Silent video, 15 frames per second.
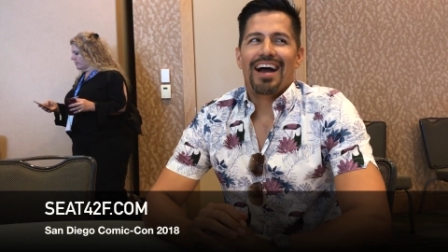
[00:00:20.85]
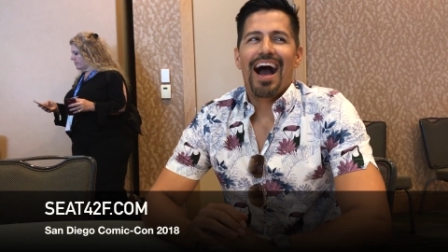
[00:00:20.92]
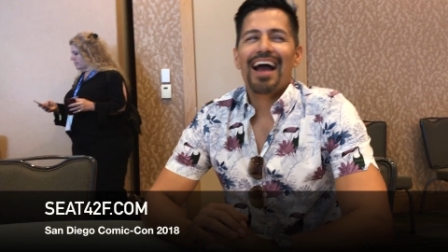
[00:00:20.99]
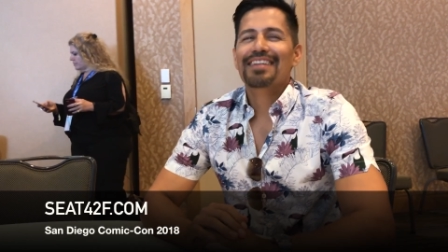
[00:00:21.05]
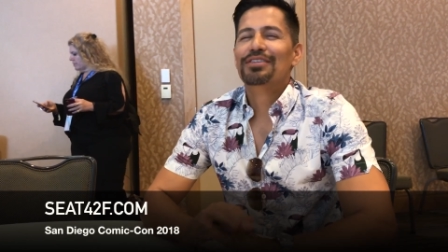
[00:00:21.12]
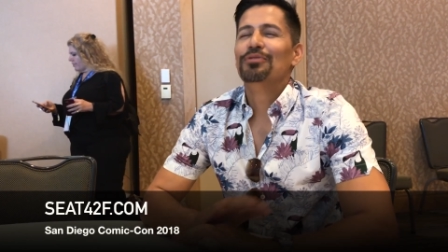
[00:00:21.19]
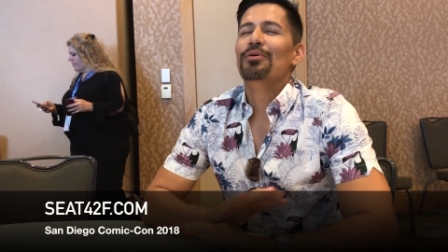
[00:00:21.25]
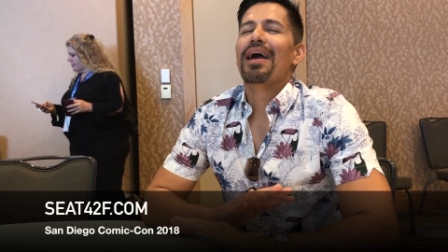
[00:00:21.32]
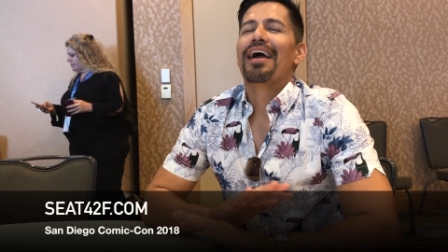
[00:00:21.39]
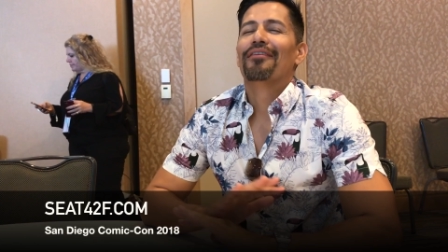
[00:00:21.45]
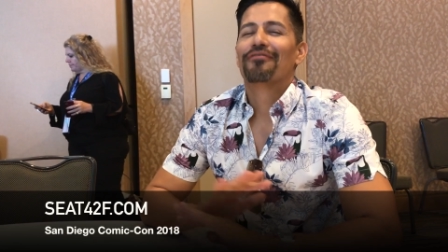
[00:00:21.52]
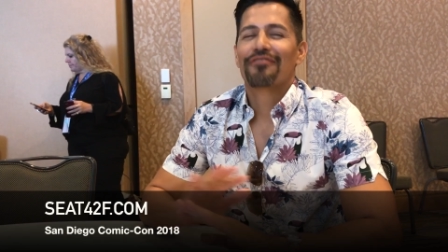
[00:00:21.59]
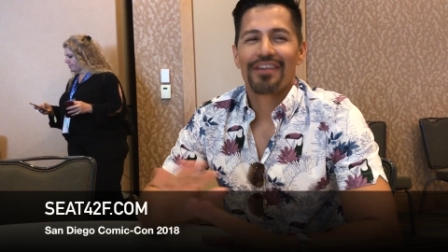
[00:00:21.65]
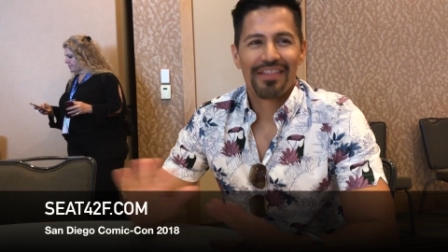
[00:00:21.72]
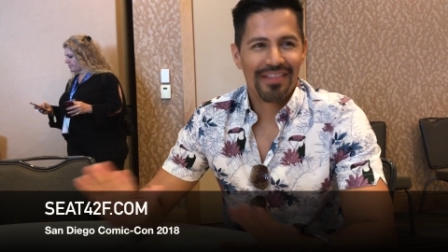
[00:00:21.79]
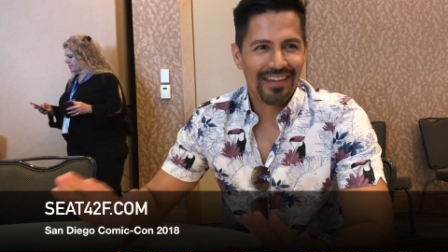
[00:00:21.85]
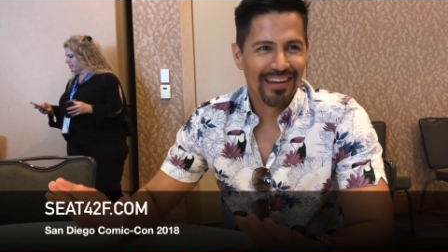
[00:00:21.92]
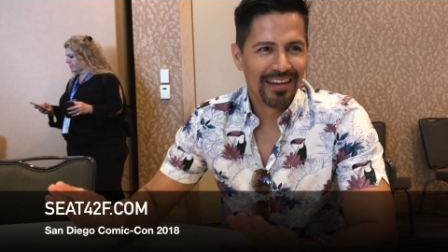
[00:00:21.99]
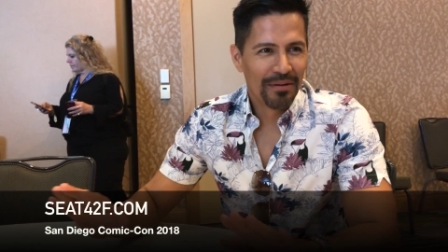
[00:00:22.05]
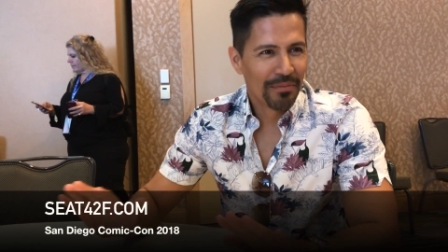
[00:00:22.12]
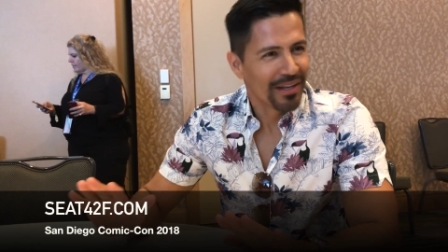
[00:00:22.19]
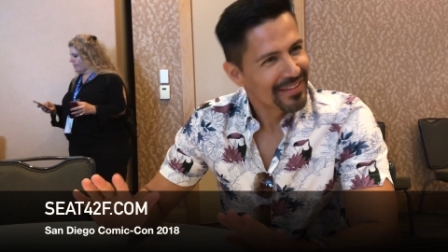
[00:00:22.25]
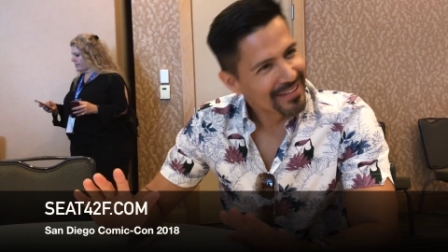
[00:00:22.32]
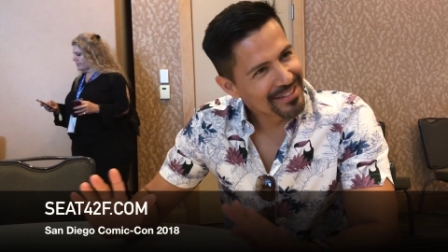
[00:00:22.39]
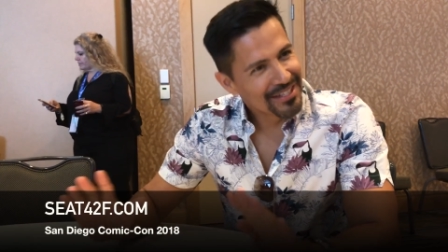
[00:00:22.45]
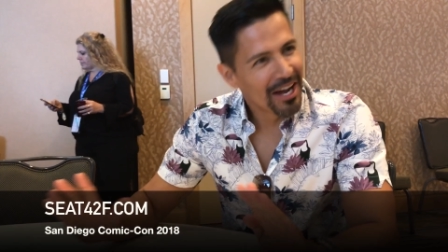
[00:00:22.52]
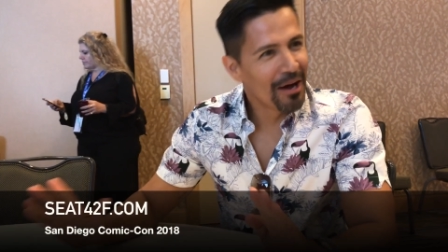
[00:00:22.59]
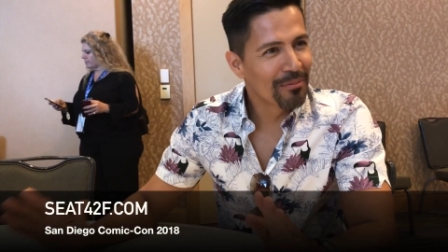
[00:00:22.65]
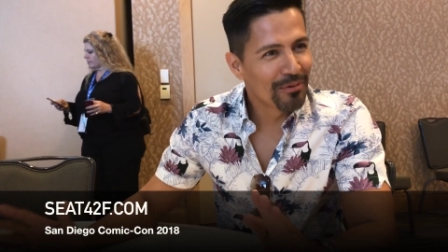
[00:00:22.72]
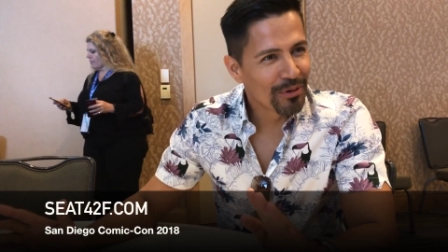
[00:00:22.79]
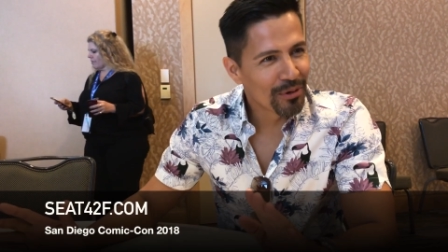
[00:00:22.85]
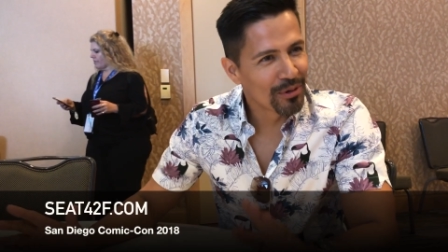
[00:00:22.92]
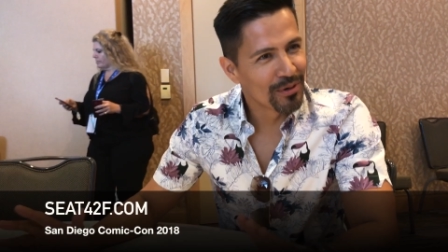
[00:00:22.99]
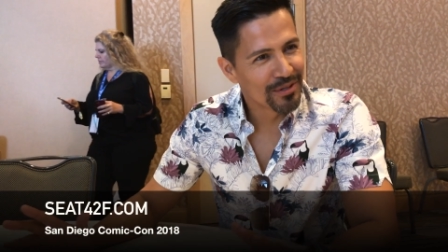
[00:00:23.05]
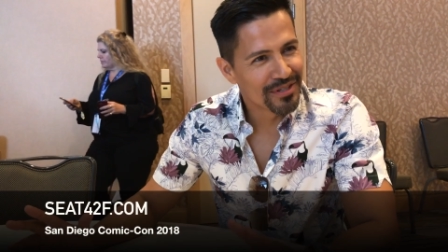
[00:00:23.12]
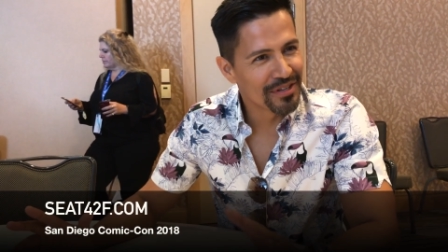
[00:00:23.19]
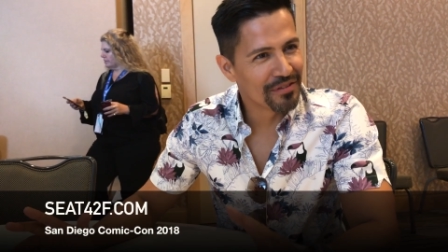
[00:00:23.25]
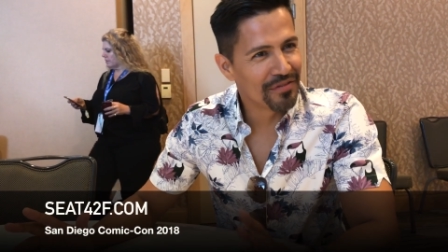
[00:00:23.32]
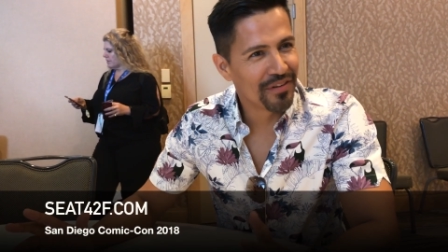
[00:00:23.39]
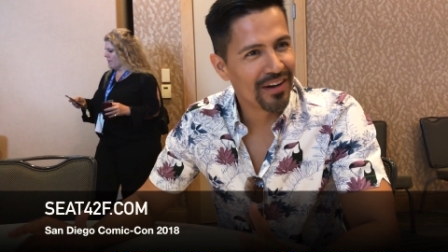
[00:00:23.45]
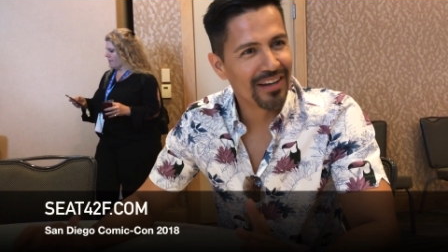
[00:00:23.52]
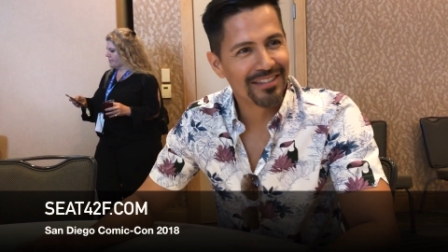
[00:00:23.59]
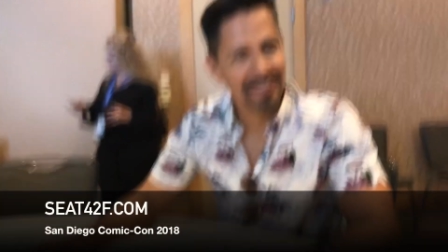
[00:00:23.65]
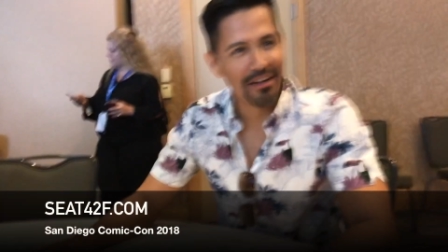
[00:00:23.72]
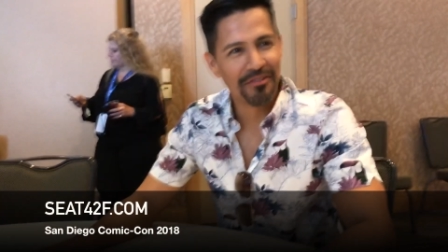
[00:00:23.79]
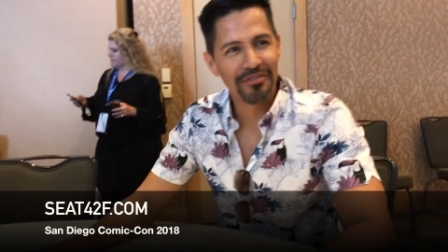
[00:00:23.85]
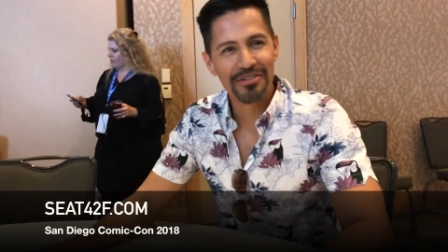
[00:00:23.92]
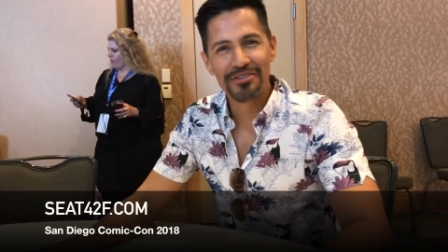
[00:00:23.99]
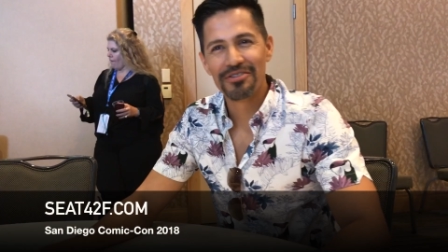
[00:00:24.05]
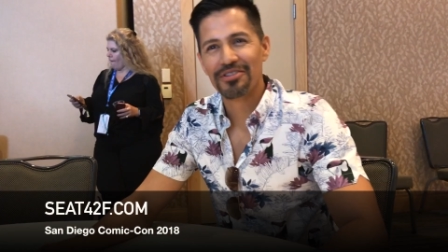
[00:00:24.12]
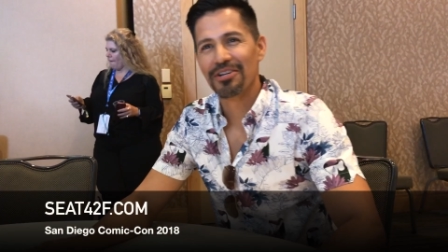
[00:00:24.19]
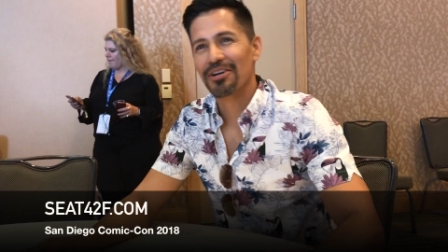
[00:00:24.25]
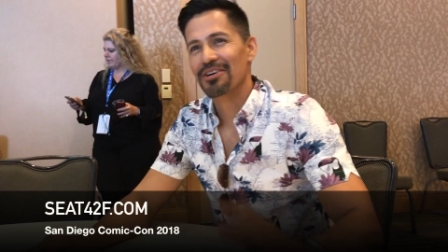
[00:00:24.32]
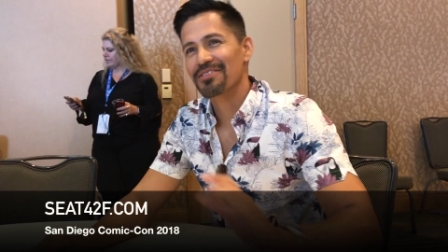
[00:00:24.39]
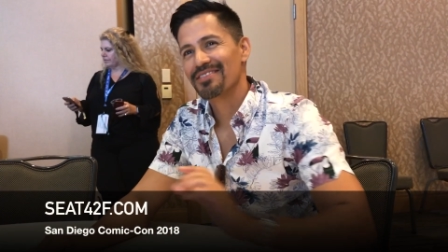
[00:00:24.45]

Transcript: I do everything. I'm like the Tom Cruise of uh, television shows.